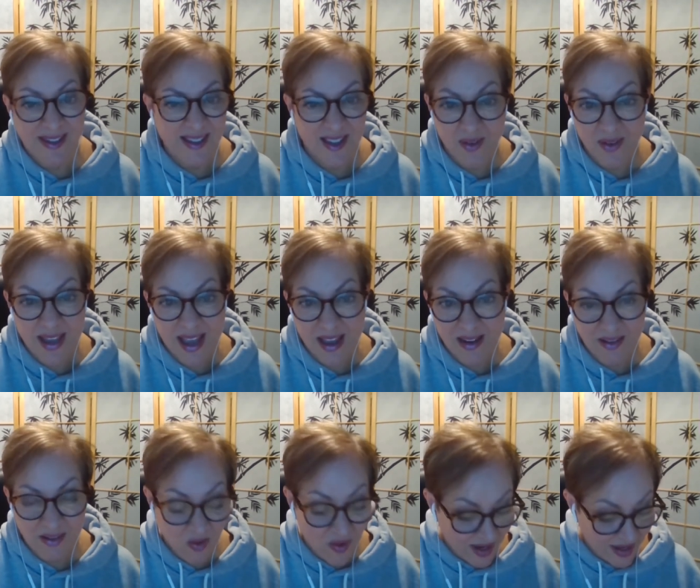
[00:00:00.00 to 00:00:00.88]
So again,
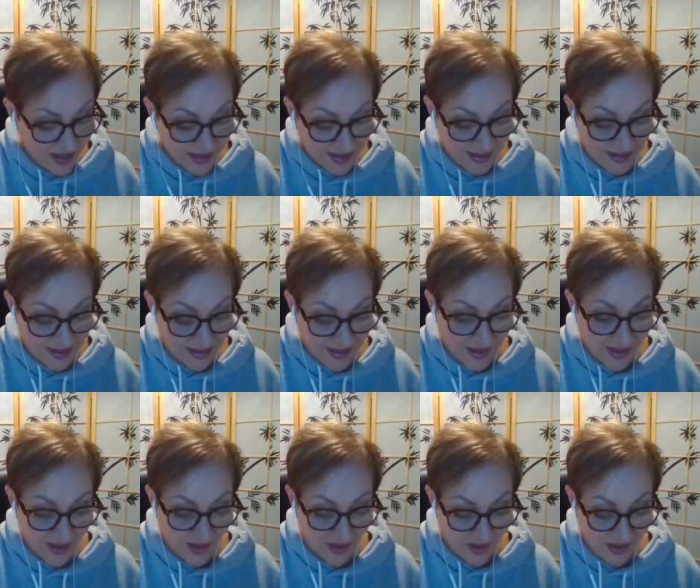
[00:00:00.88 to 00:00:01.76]
quite an easy thing
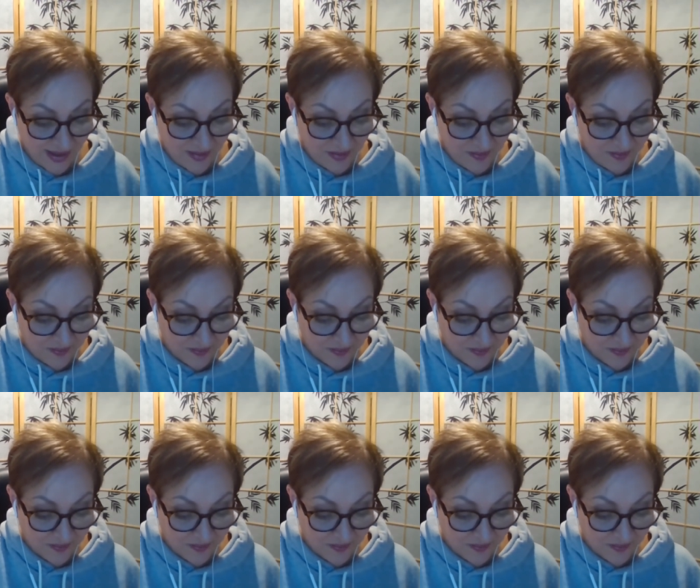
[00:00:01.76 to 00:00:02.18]
to sort out.